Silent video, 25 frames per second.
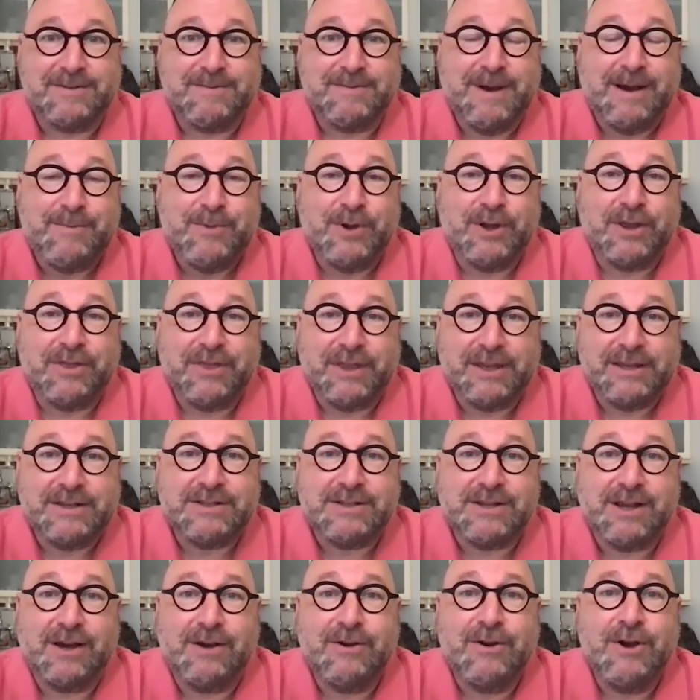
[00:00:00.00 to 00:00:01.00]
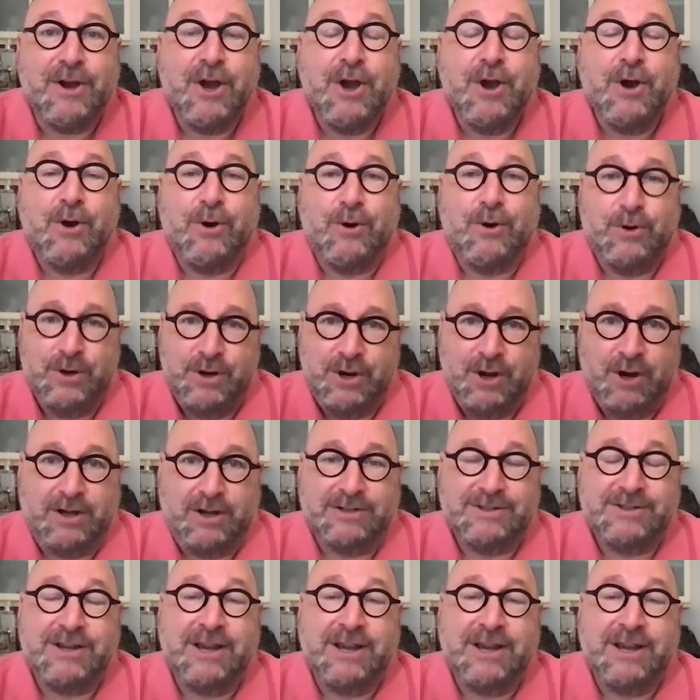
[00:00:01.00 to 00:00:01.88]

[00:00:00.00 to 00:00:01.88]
Meyberg thinks so or not.